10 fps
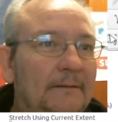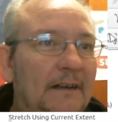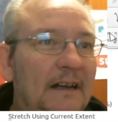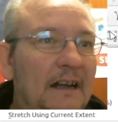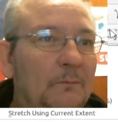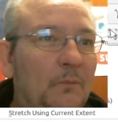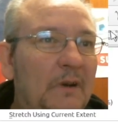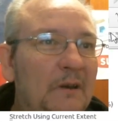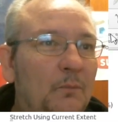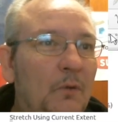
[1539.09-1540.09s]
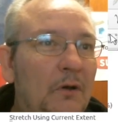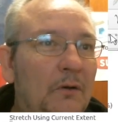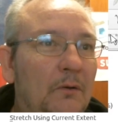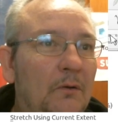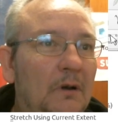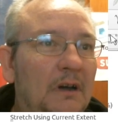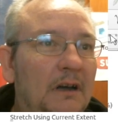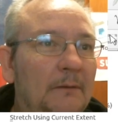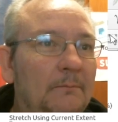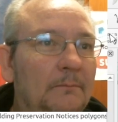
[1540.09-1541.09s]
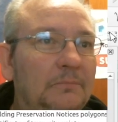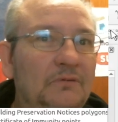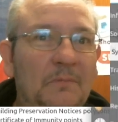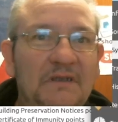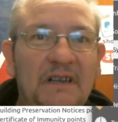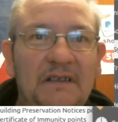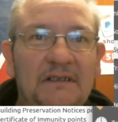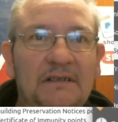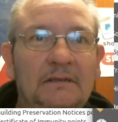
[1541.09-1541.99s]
and we will properties,